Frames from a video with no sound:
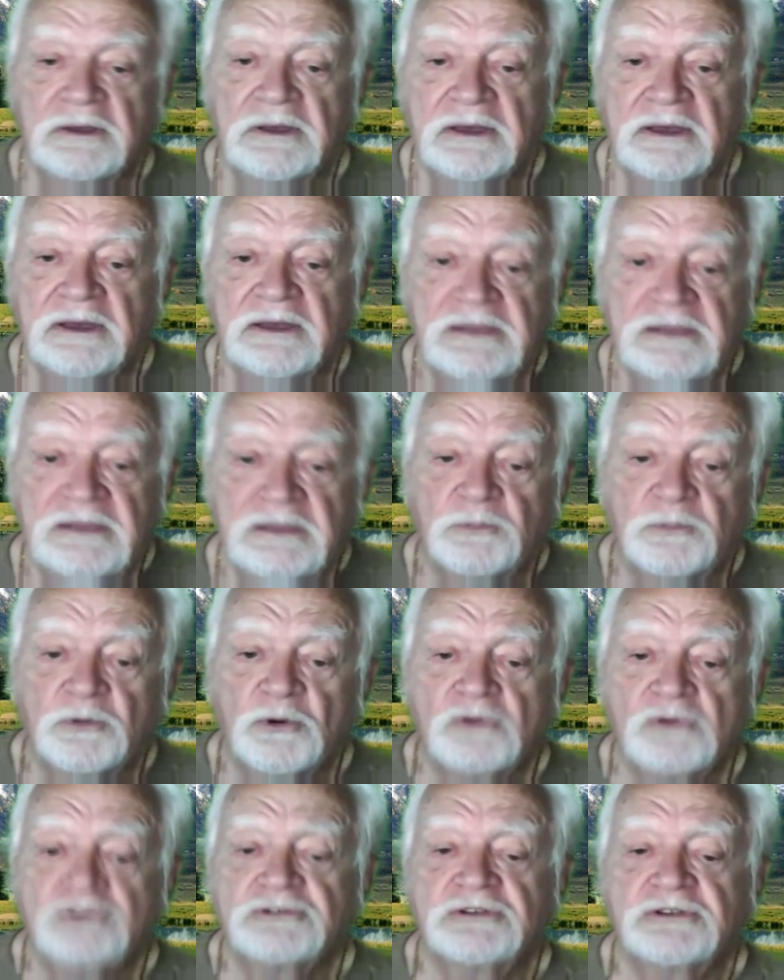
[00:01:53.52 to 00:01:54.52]
And they
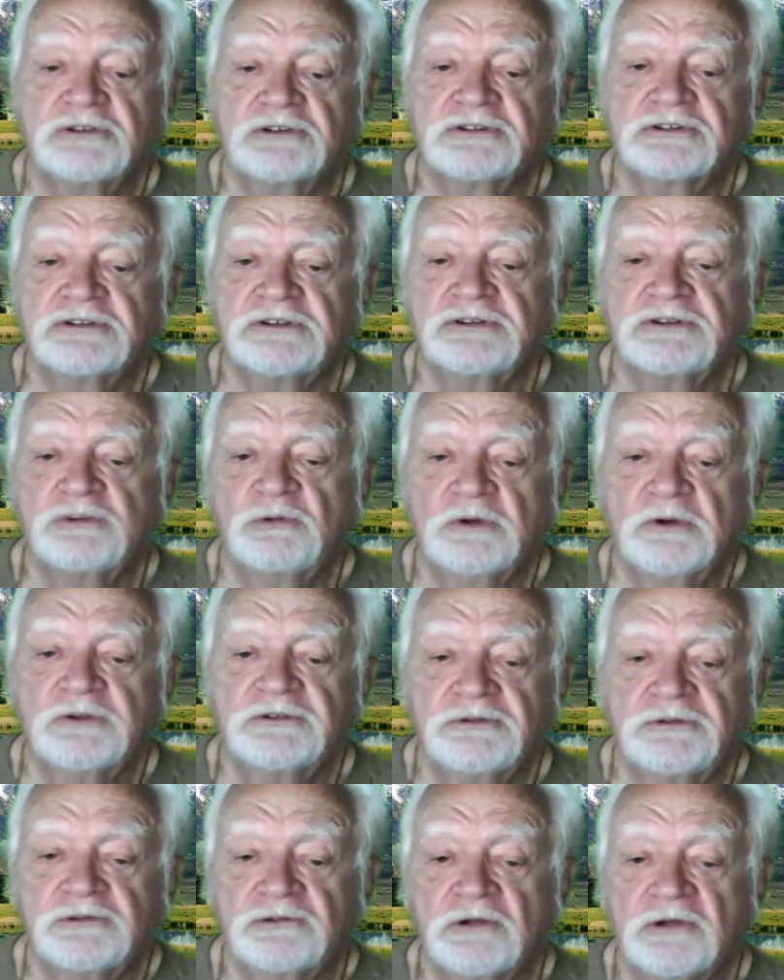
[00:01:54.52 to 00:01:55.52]
approach the
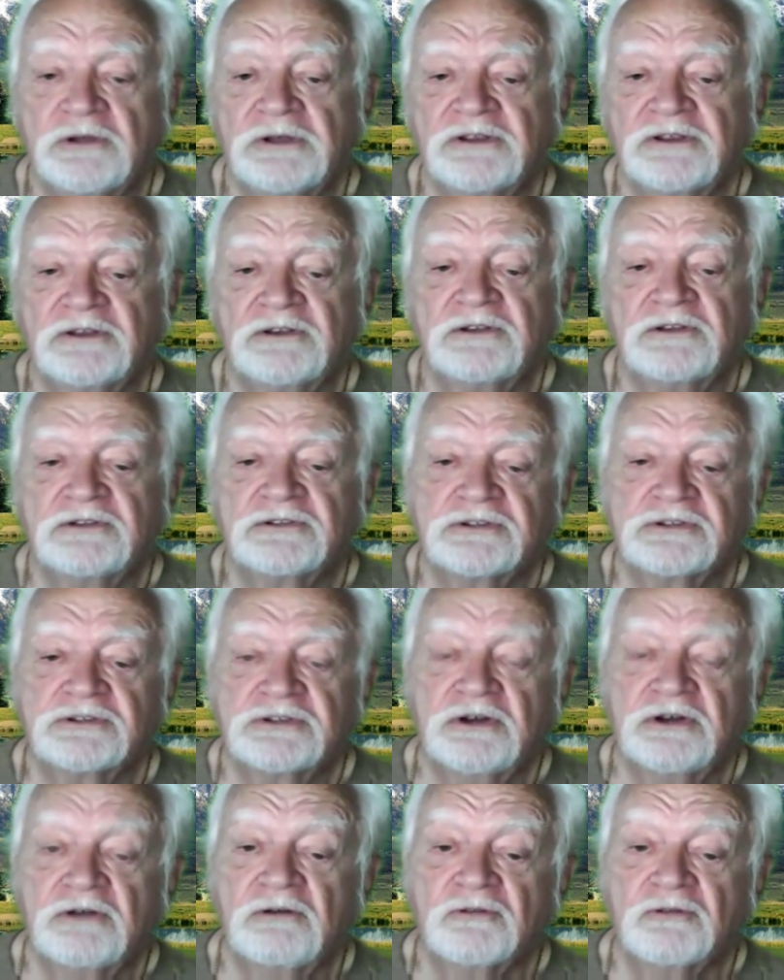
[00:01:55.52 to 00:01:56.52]
situation trying to
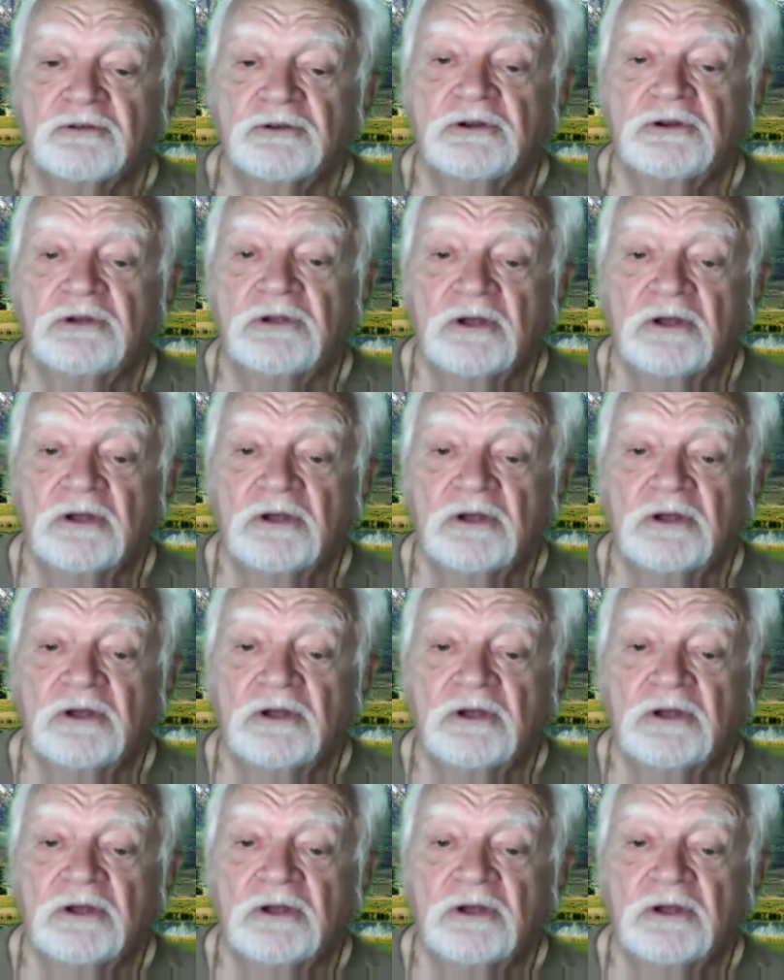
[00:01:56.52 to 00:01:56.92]
discover